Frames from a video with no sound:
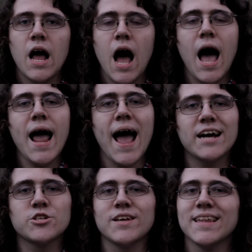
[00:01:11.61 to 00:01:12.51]
I
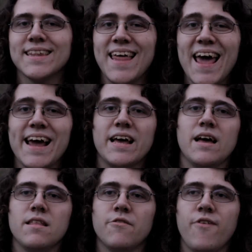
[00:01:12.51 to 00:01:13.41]
actually like
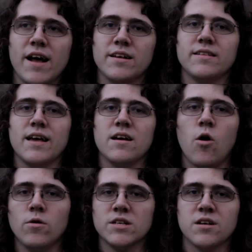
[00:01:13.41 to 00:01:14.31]
the fact that they
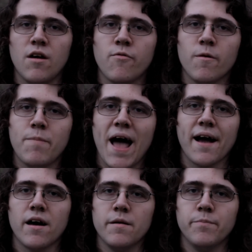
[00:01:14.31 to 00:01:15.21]
hold software
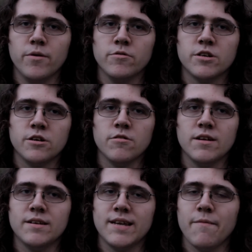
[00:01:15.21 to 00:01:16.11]
back on Ubuntu
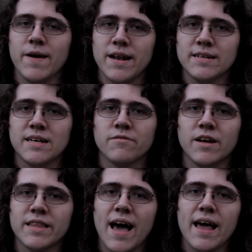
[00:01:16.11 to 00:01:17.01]
and Debian and stuff
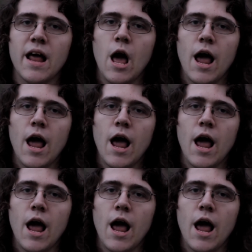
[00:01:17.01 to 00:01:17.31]
like that